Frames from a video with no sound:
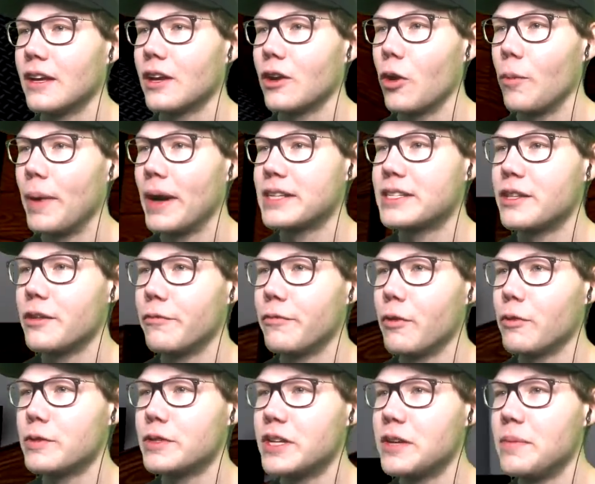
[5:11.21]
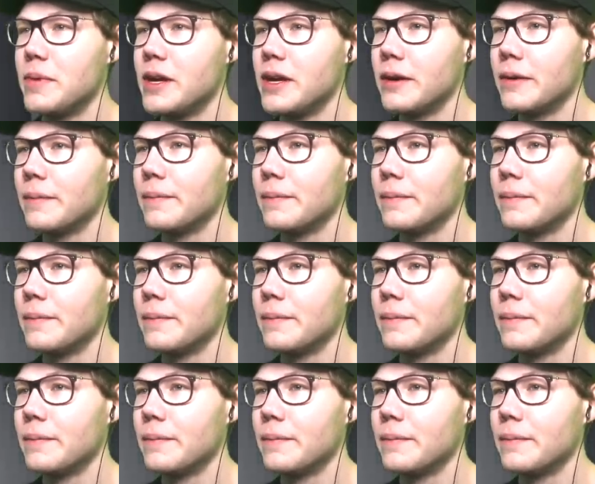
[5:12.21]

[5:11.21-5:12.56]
Go back to the phone, Sebee.